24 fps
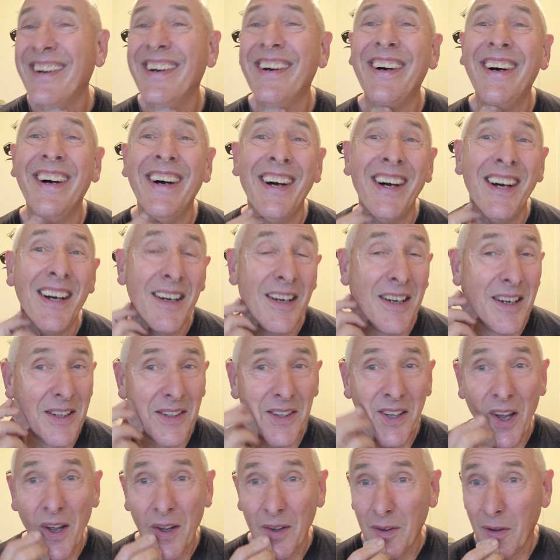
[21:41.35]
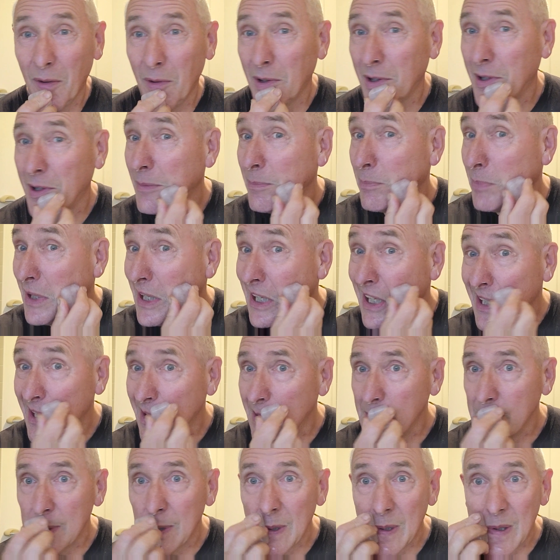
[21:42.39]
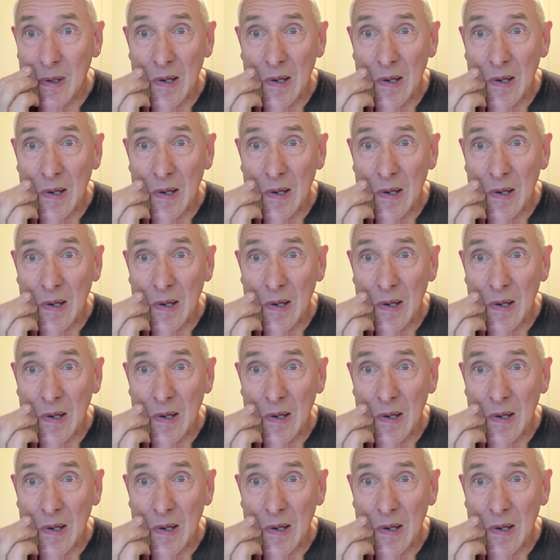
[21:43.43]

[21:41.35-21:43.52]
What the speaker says: no little bleeders.